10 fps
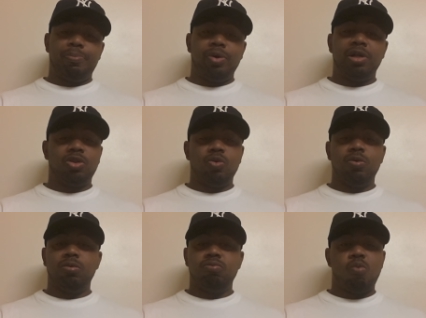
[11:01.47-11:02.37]
putting
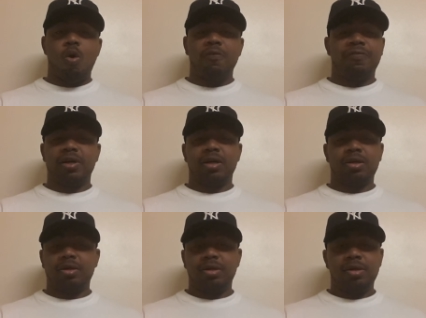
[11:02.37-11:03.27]
through warfare
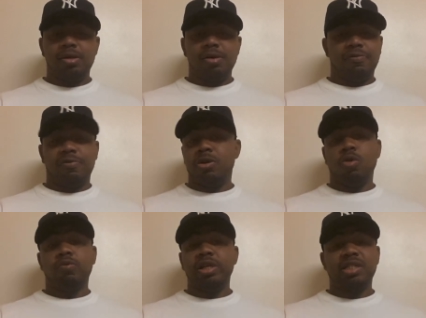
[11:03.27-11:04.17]
for
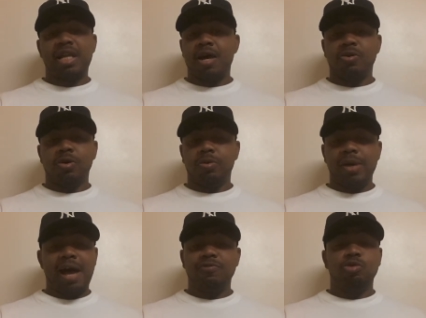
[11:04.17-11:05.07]
no reason at all.
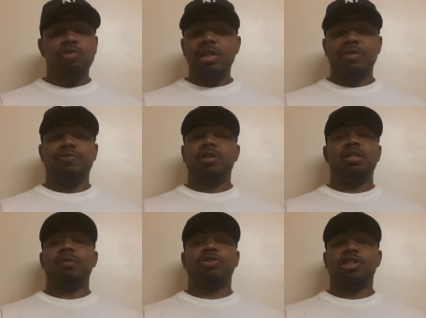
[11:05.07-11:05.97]
We have no reason for the
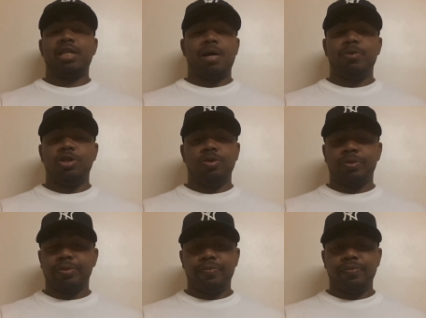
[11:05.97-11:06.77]
dumb shit that we doing.